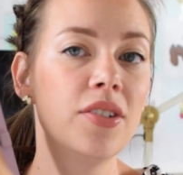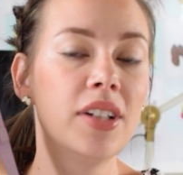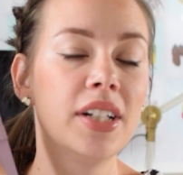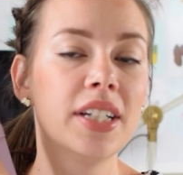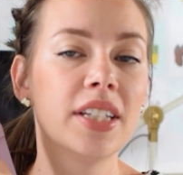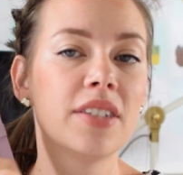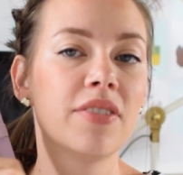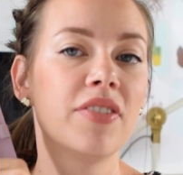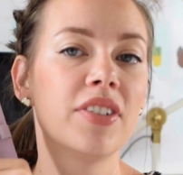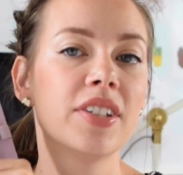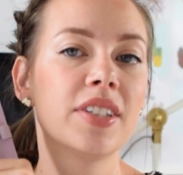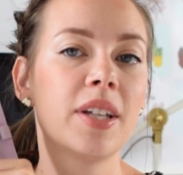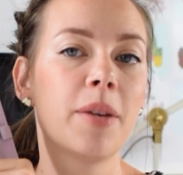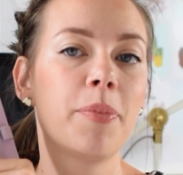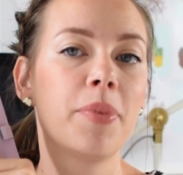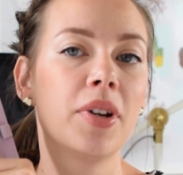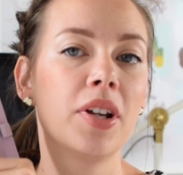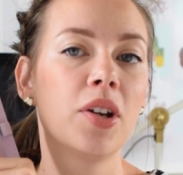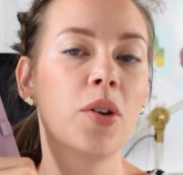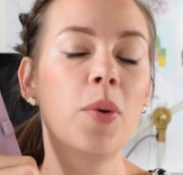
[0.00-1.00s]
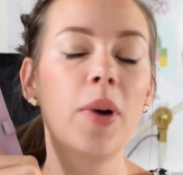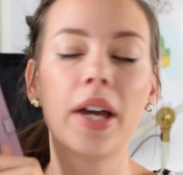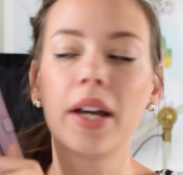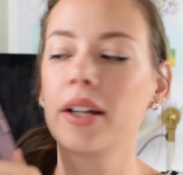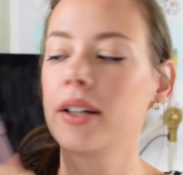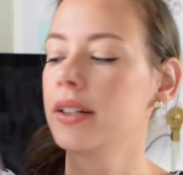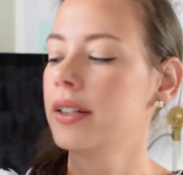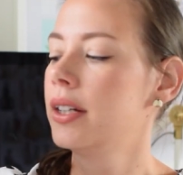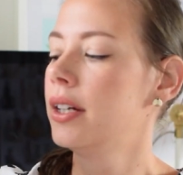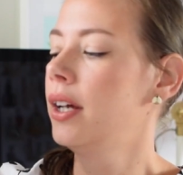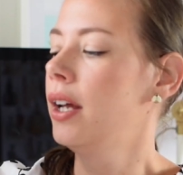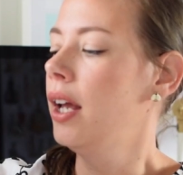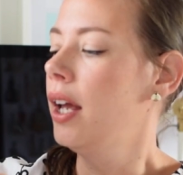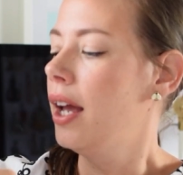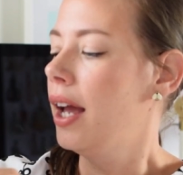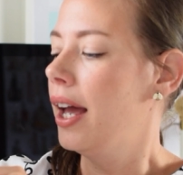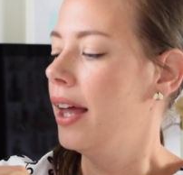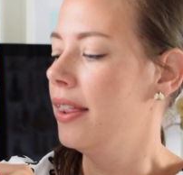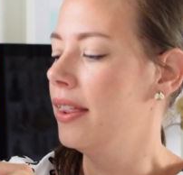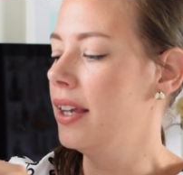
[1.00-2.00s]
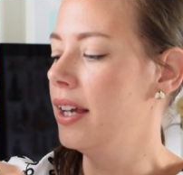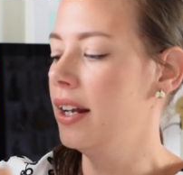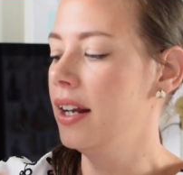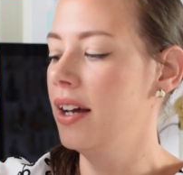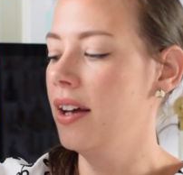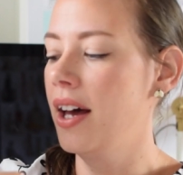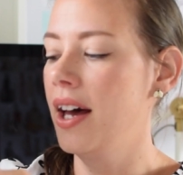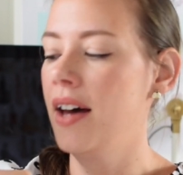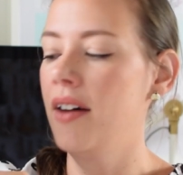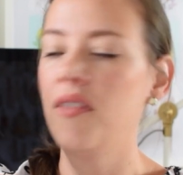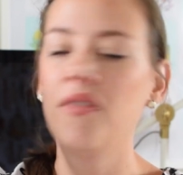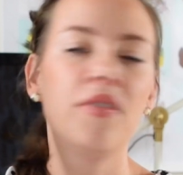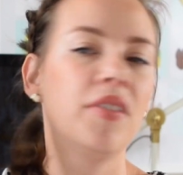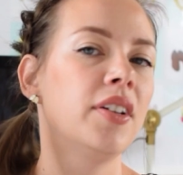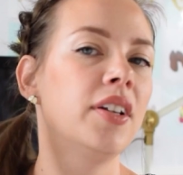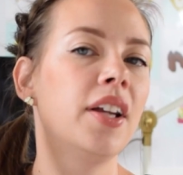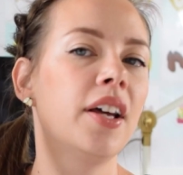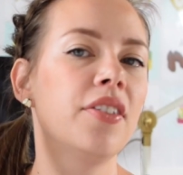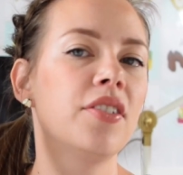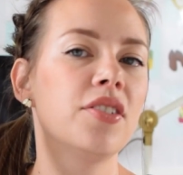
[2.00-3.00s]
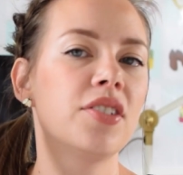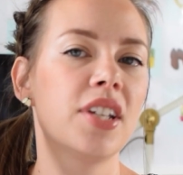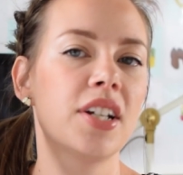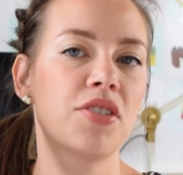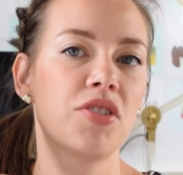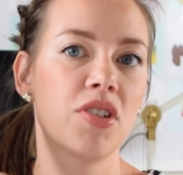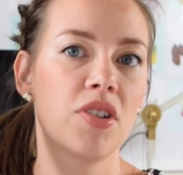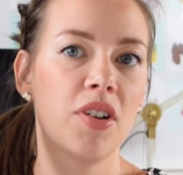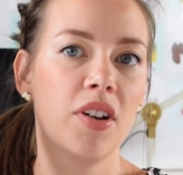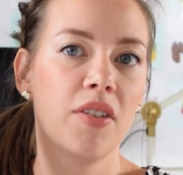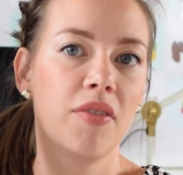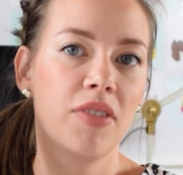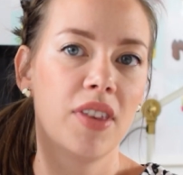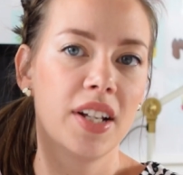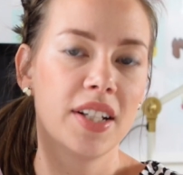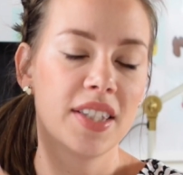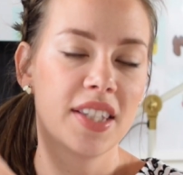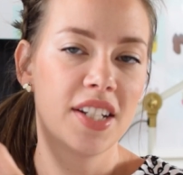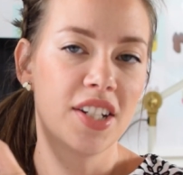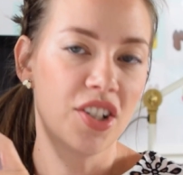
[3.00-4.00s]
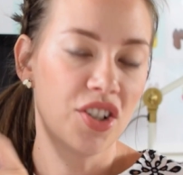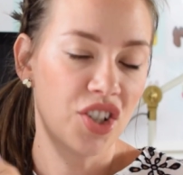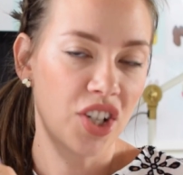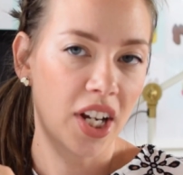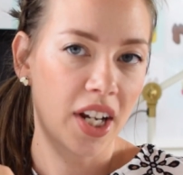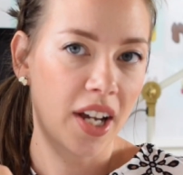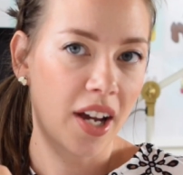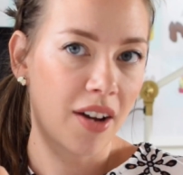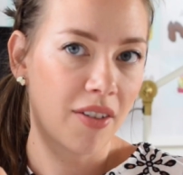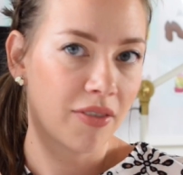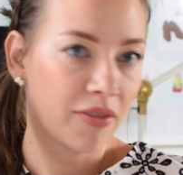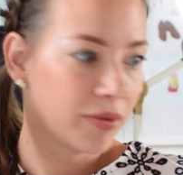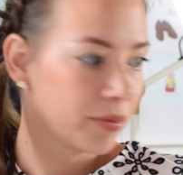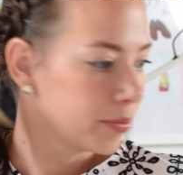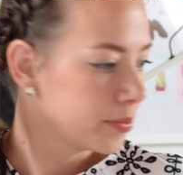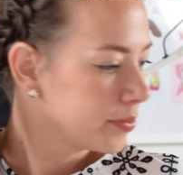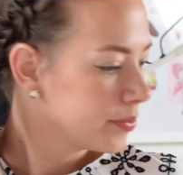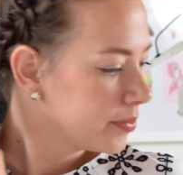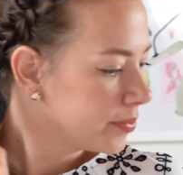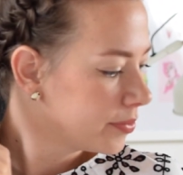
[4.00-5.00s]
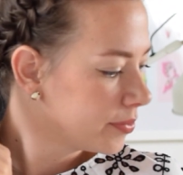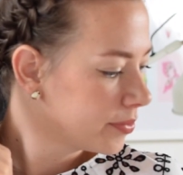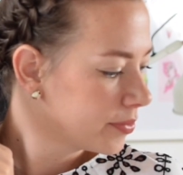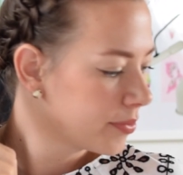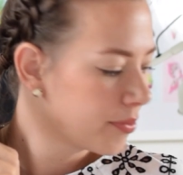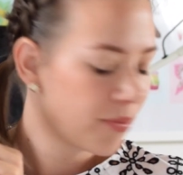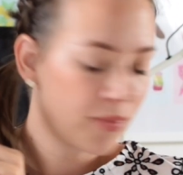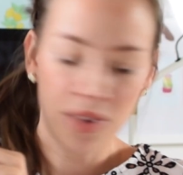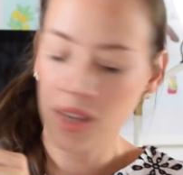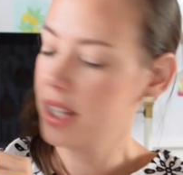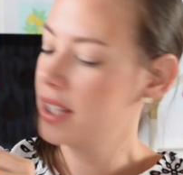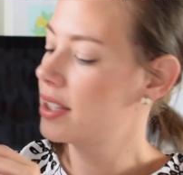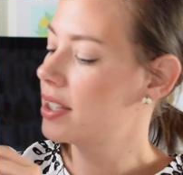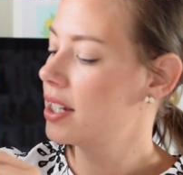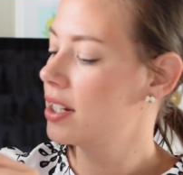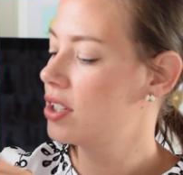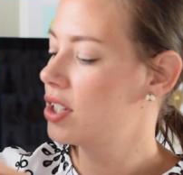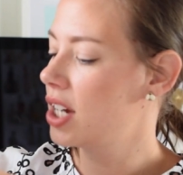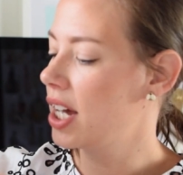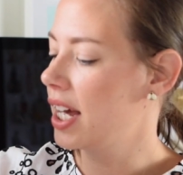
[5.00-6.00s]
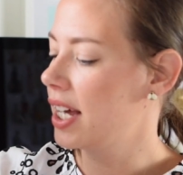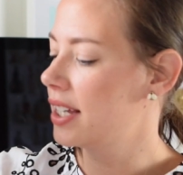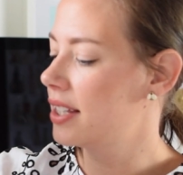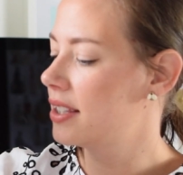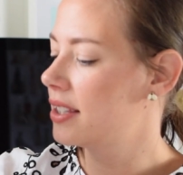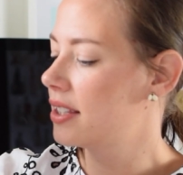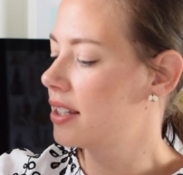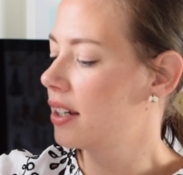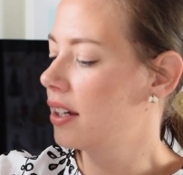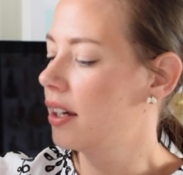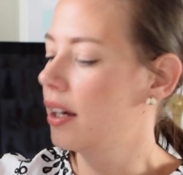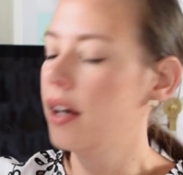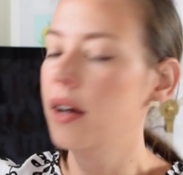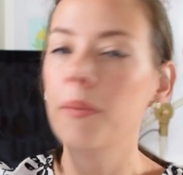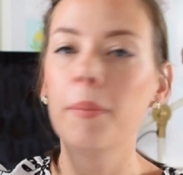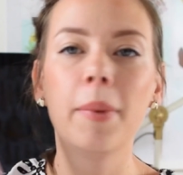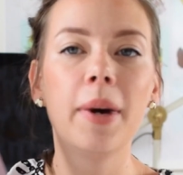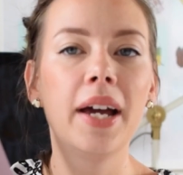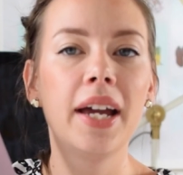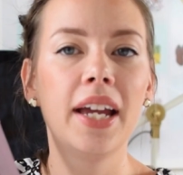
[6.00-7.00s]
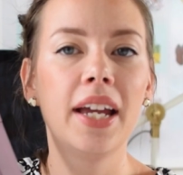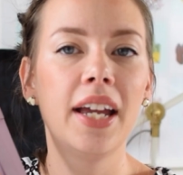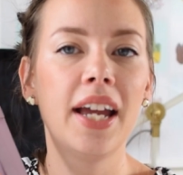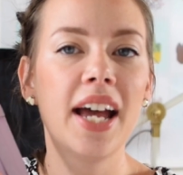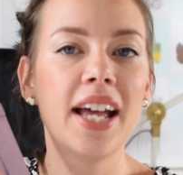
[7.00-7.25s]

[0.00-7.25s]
list fills up pretty quick. And then I have another section of things to check off, such as my